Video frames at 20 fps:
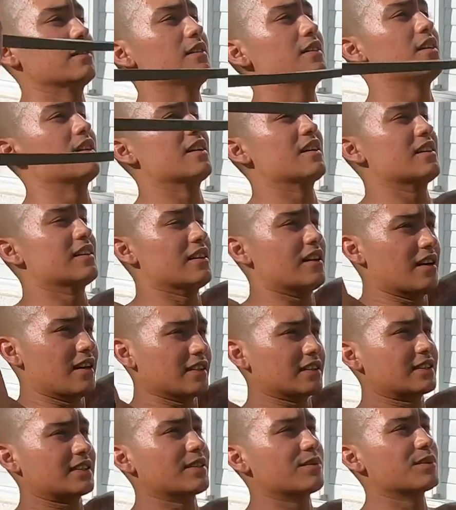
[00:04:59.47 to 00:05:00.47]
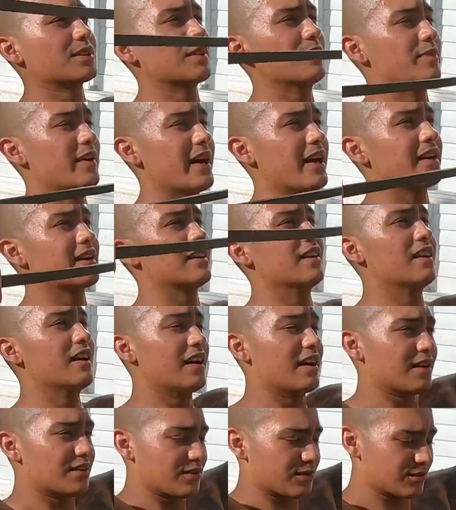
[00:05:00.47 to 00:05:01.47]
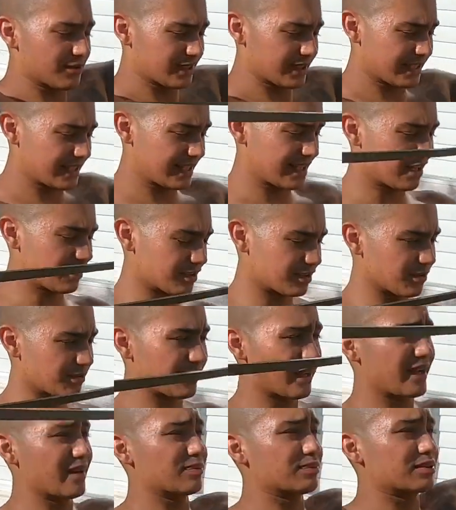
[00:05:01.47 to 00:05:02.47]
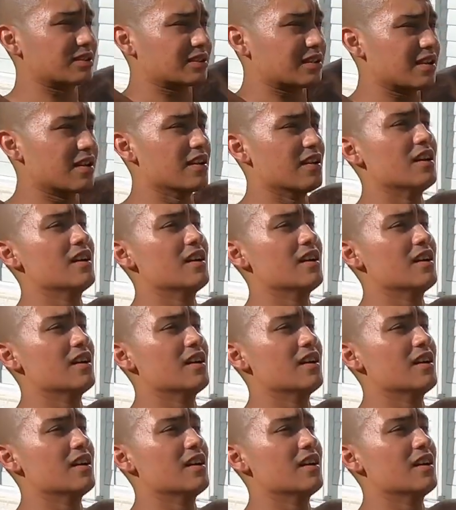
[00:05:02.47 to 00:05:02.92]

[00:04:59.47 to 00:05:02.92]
Honestly, with the band, I don't really count the reps.